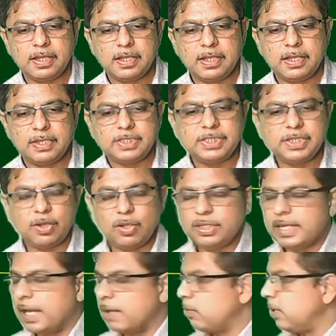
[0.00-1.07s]
See all the
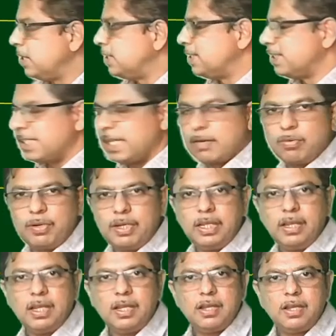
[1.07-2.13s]
calculations carefully,
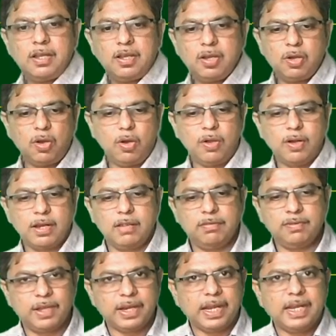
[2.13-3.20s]
or if you
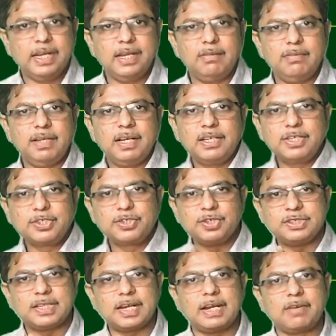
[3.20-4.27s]
are getting difficulty, students
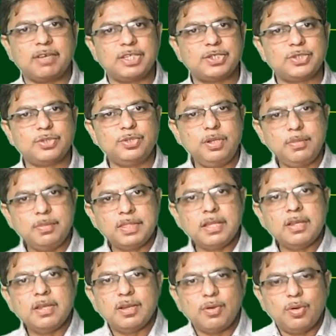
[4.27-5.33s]
are advised to
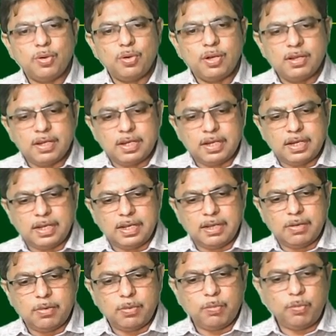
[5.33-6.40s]
go
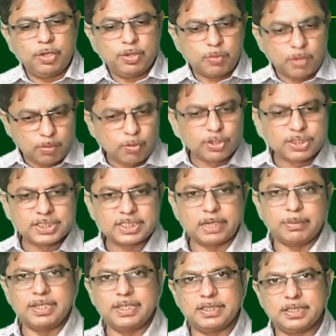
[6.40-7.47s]
with one more step,
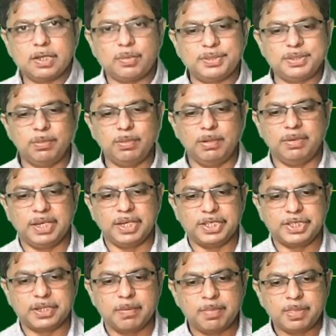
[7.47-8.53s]
it is of simplification.